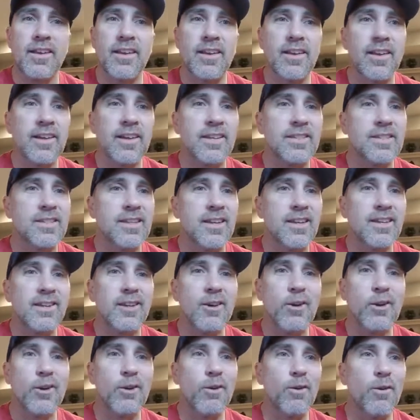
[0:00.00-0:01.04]
I say
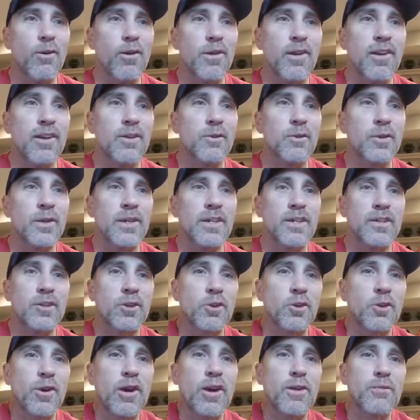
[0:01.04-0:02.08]
no. We need to
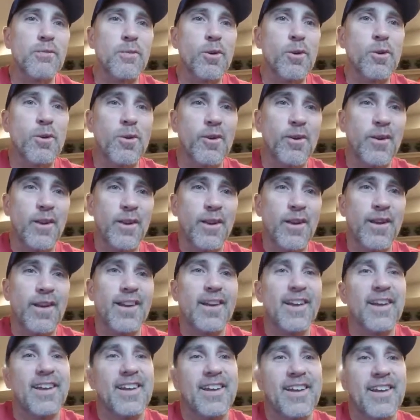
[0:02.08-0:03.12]
cry more.
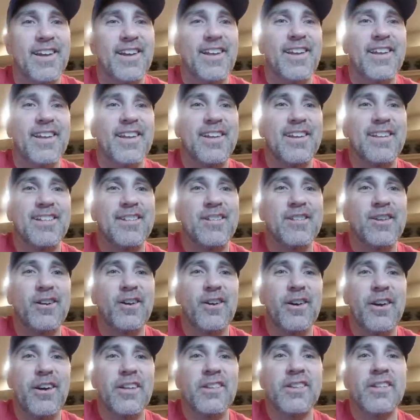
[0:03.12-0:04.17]
And so
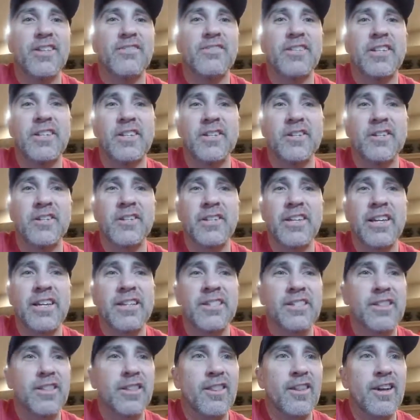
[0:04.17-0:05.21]
I'd love to hear you
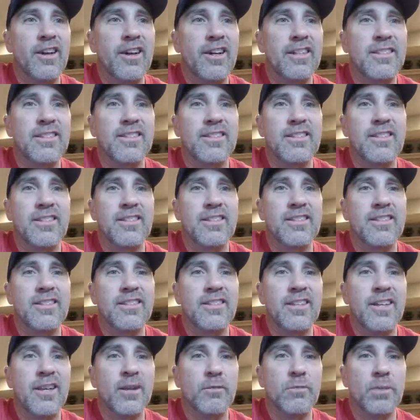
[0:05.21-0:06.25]
guys' thoughts. I see a
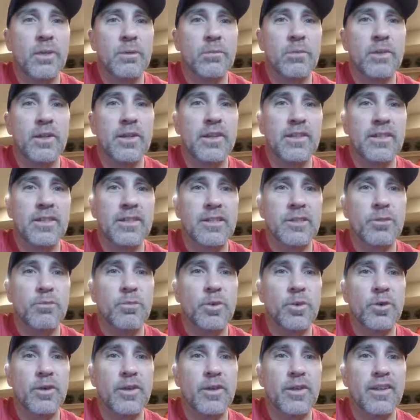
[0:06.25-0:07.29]
lot of people on this
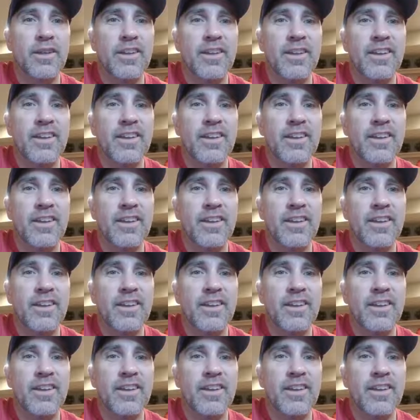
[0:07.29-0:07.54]
morning.